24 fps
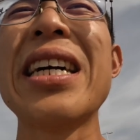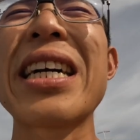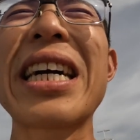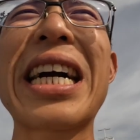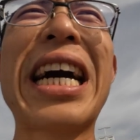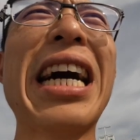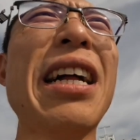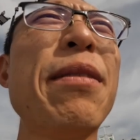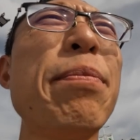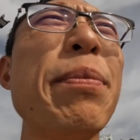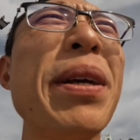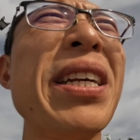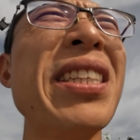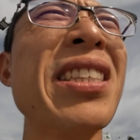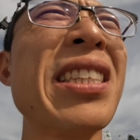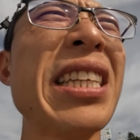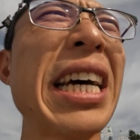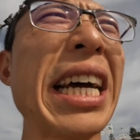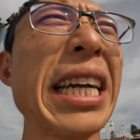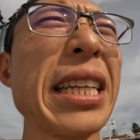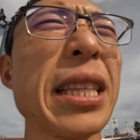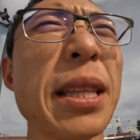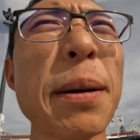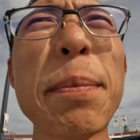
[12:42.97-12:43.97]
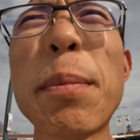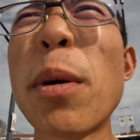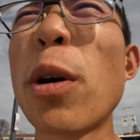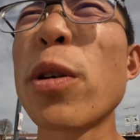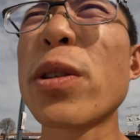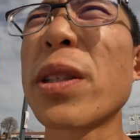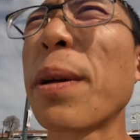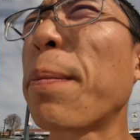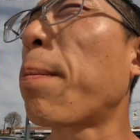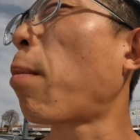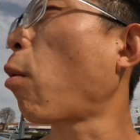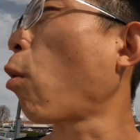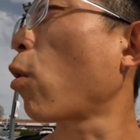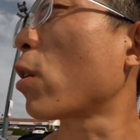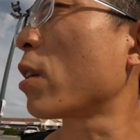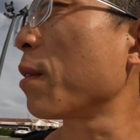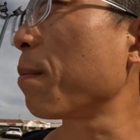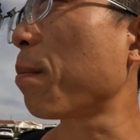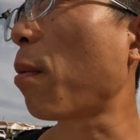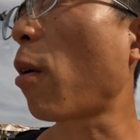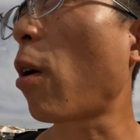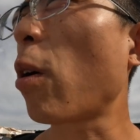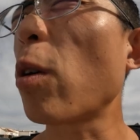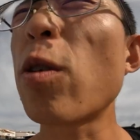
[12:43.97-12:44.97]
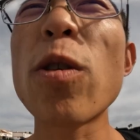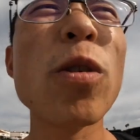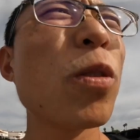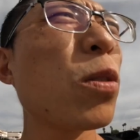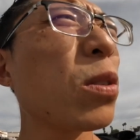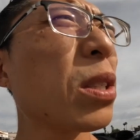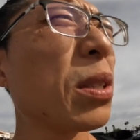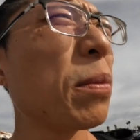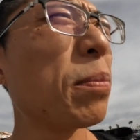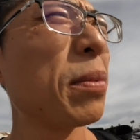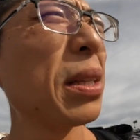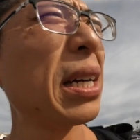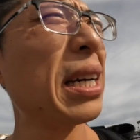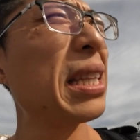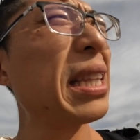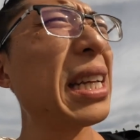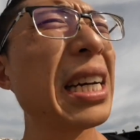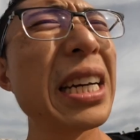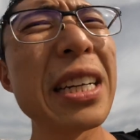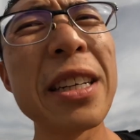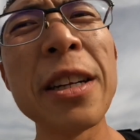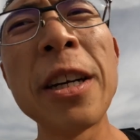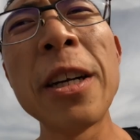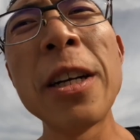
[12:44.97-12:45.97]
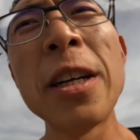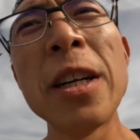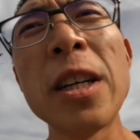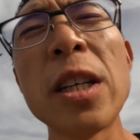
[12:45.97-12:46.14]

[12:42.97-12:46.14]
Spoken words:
gan means like the most important part or something like that.